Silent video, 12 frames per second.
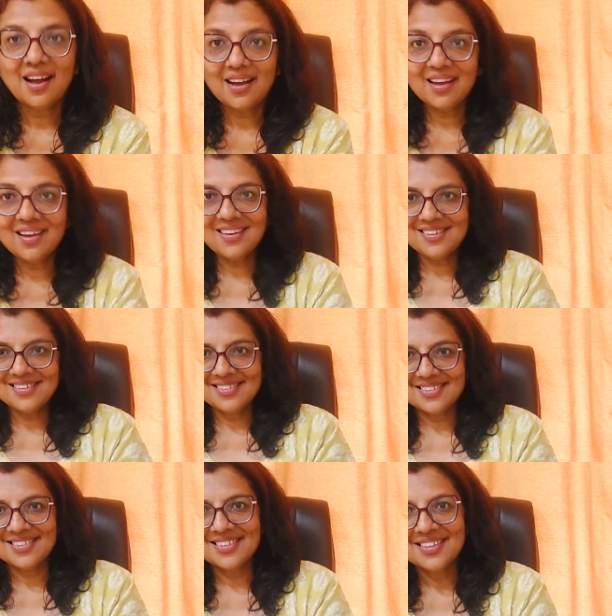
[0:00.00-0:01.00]
Hi,
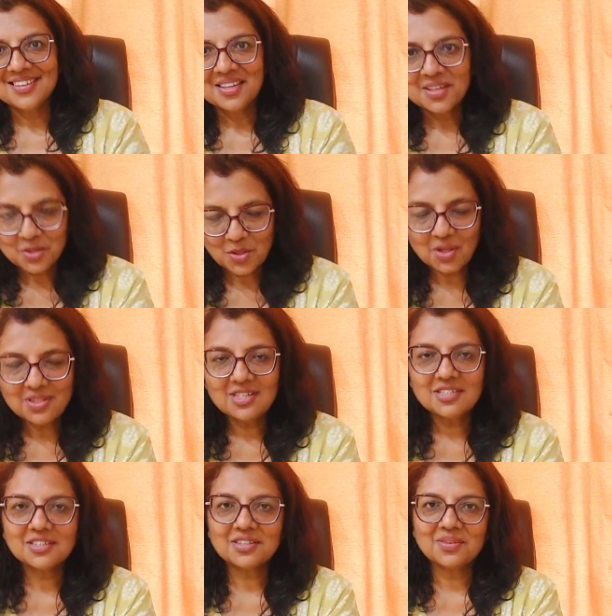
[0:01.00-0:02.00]

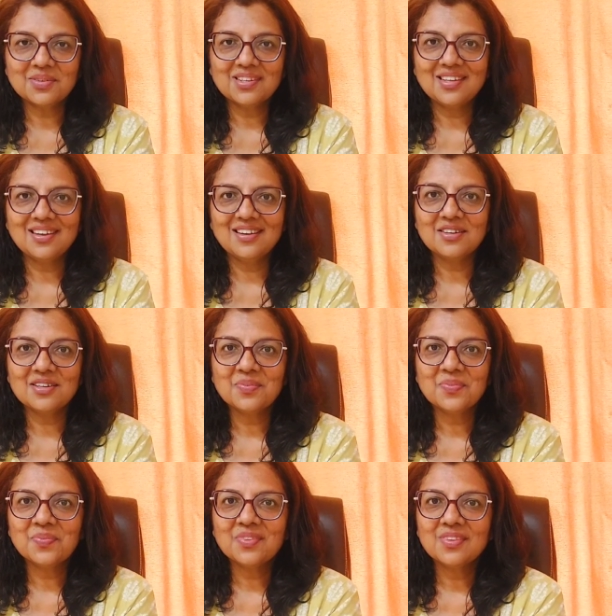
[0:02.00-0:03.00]
Tandra Chakravarti here.
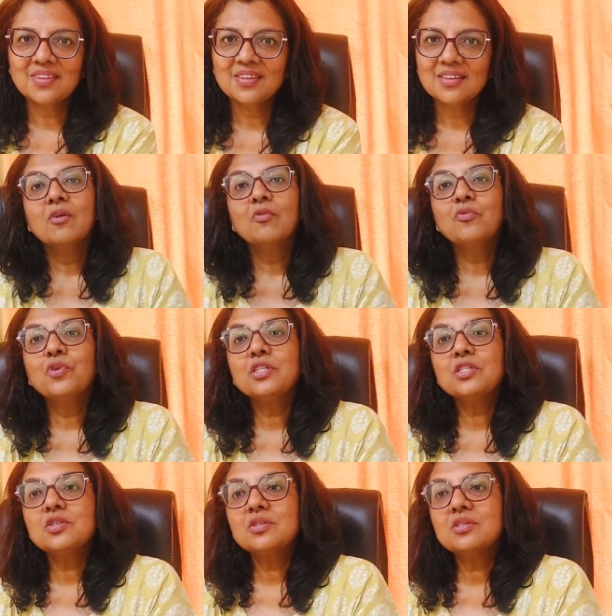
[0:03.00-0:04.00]

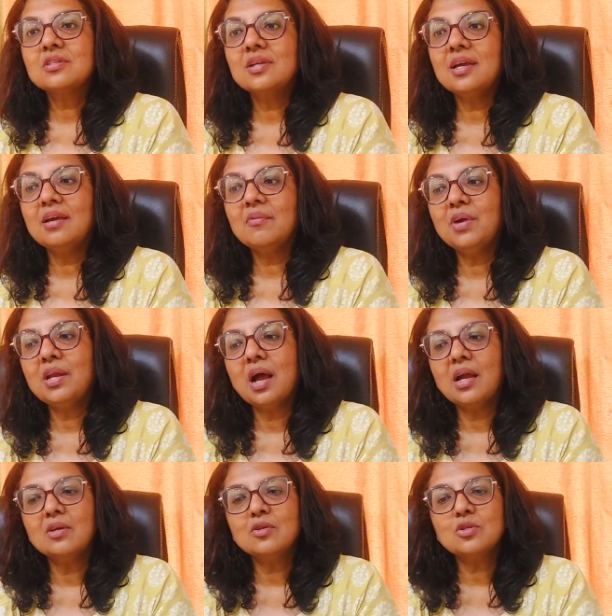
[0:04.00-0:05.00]
Firstly, when
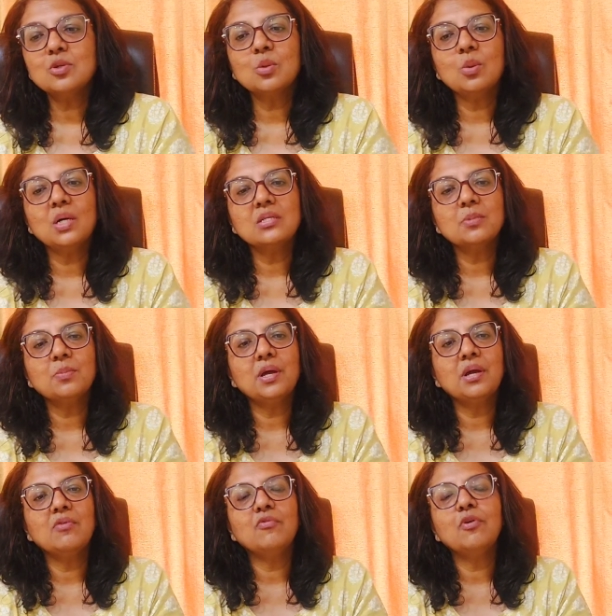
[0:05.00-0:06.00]
I used to go as a
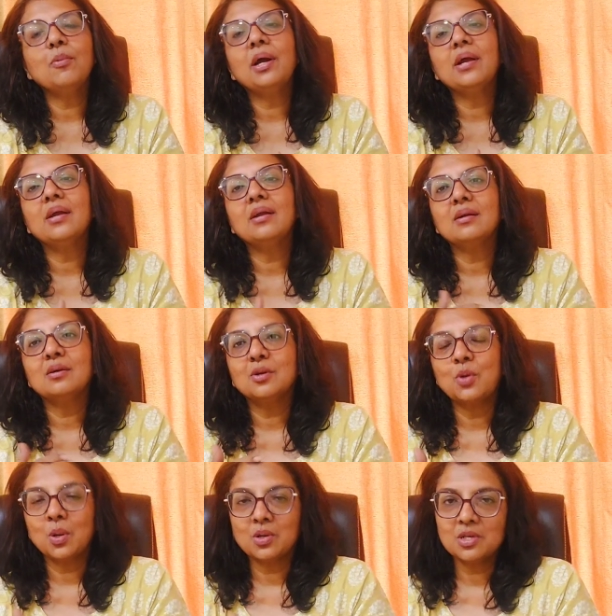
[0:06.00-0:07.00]
parent for my
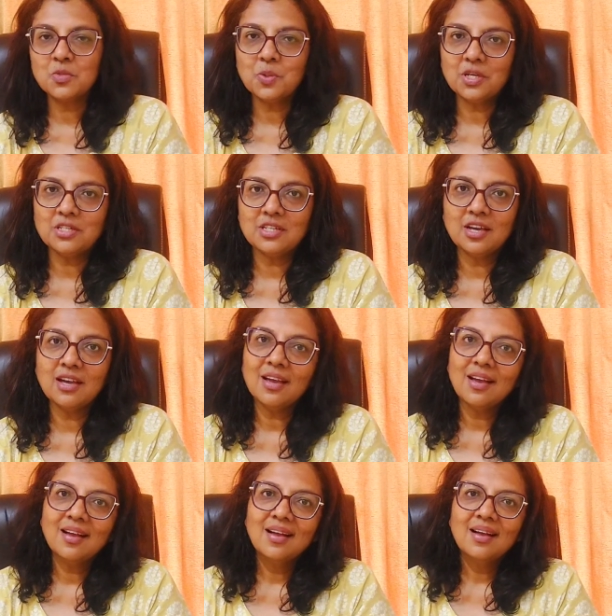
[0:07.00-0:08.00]
daughter's PTA,